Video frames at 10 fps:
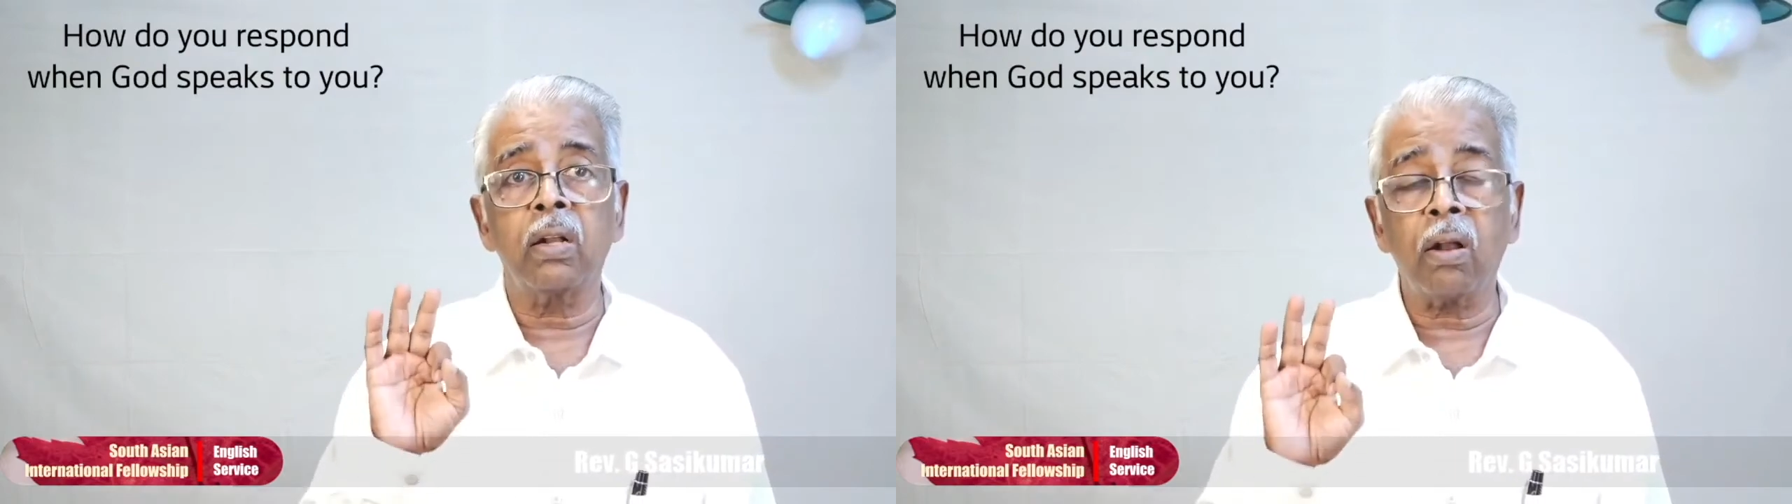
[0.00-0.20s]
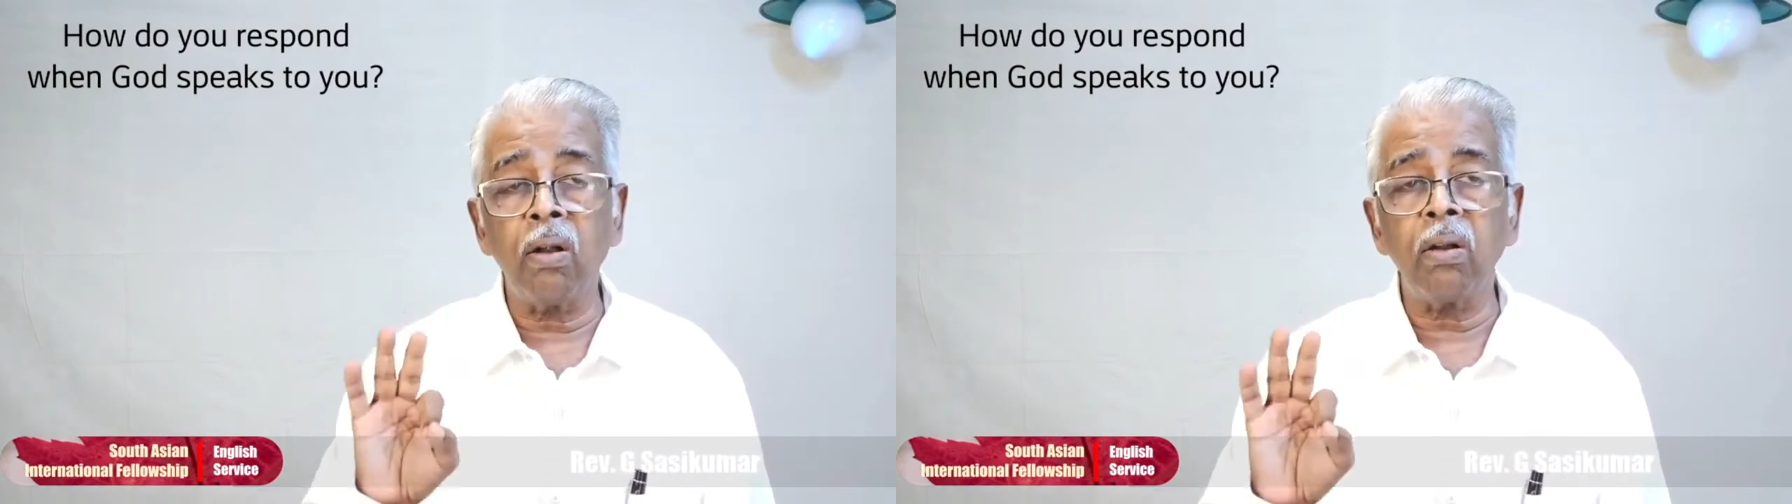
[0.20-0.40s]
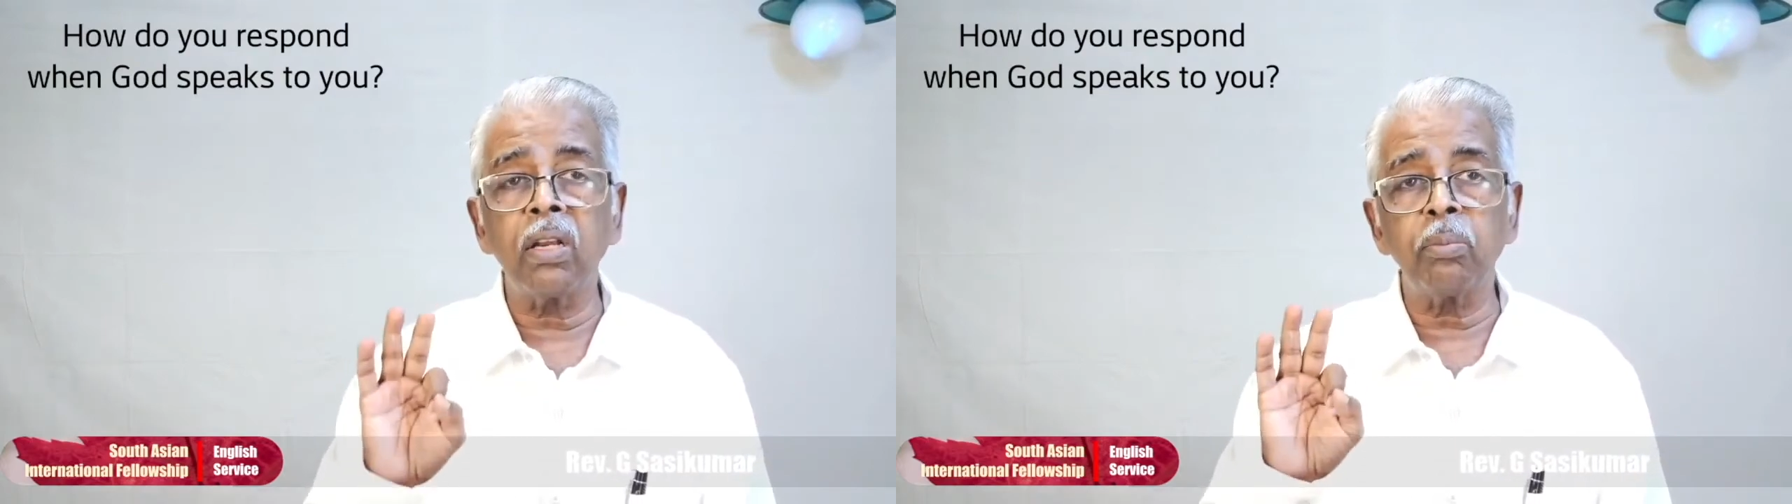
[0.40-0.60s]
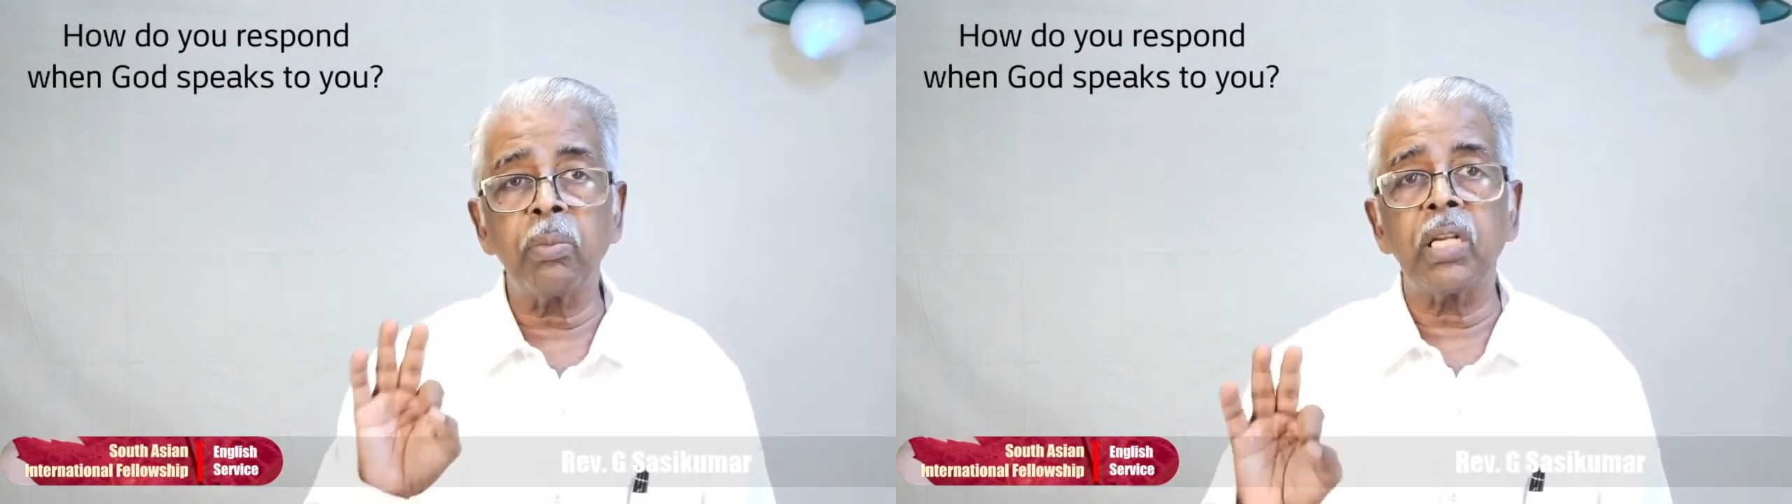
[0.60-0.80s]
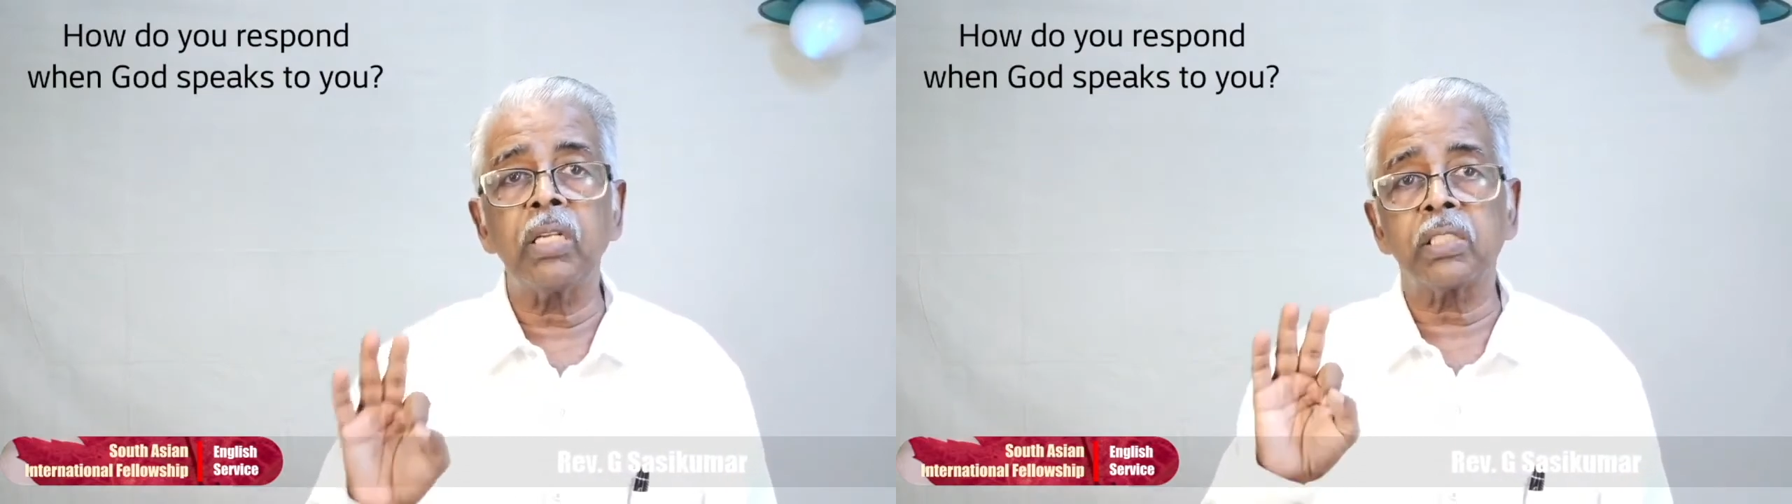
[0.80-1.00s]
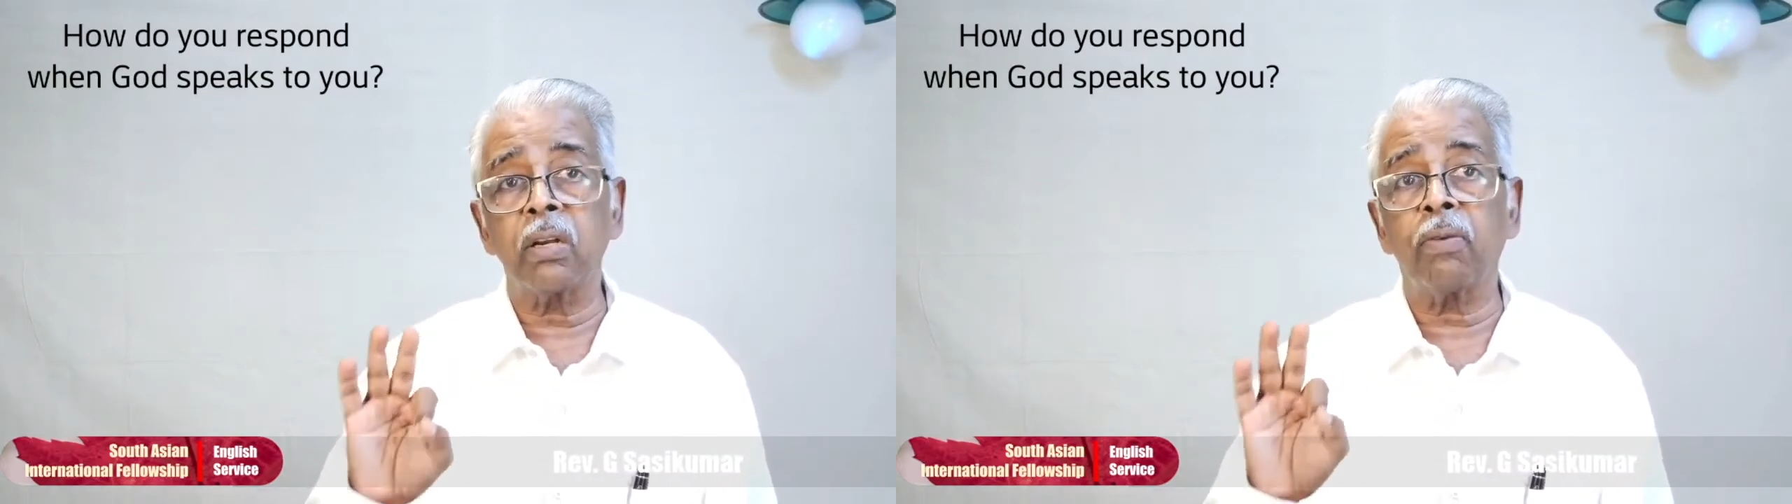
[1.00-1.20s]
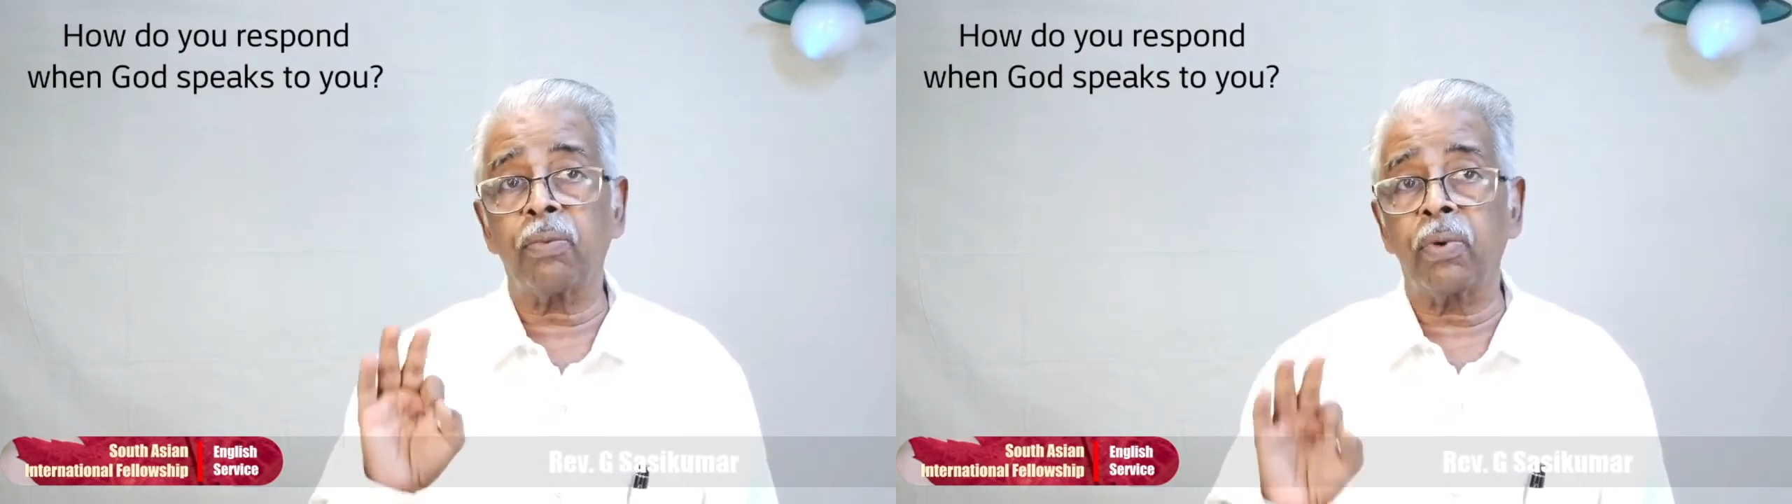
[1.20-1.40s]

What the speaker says: condemnation of